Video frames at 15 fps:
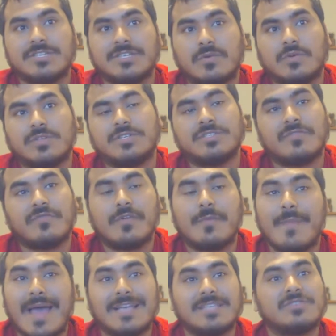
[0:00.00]
Edition, which is a
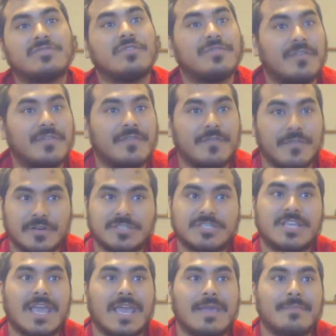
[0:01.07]
remaster of the
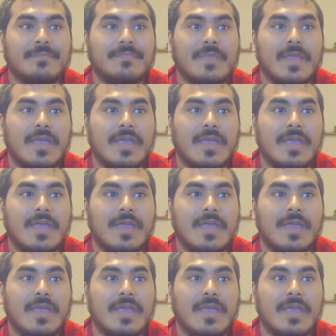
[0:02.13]
first game.